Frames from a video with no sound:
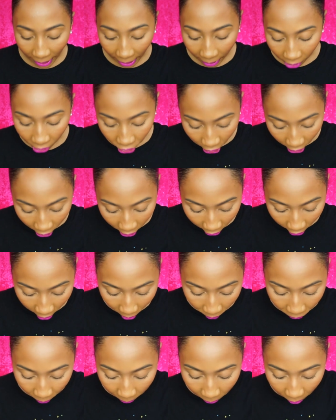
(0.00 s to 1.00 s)
packaging they
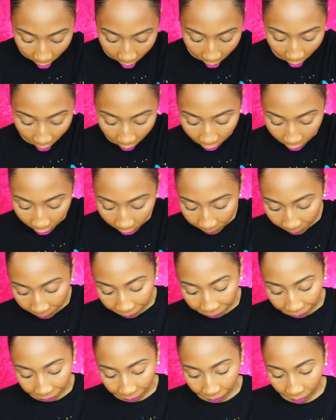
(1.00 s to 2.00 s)
are from Kara.
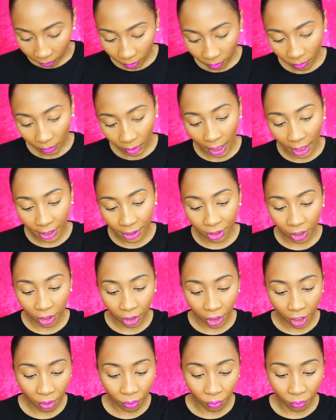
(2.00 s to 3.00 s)
I
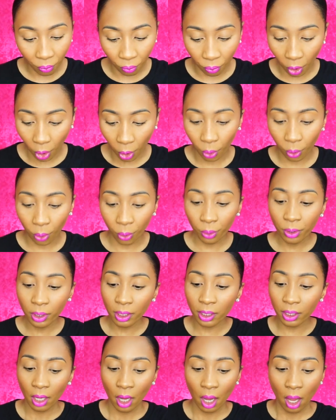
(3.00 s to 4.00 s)
did get
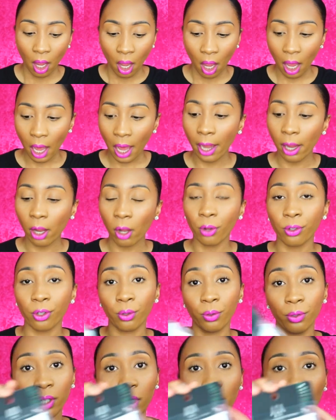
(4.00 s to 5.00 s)
Rose. I
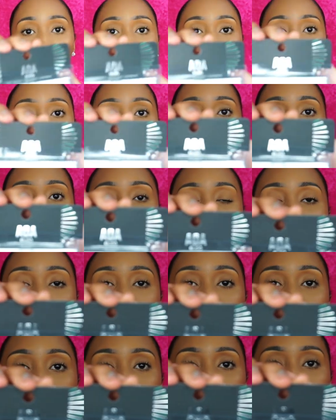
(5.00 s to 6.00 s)
also did have Rose
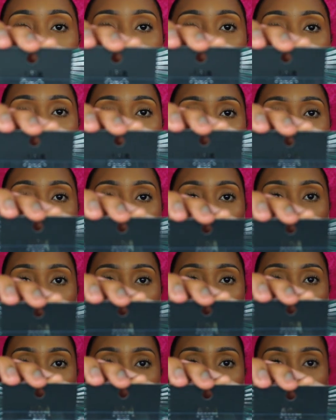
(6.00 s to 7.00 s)
previously,
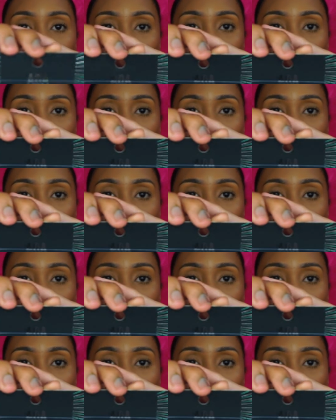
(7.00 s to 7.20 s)
and my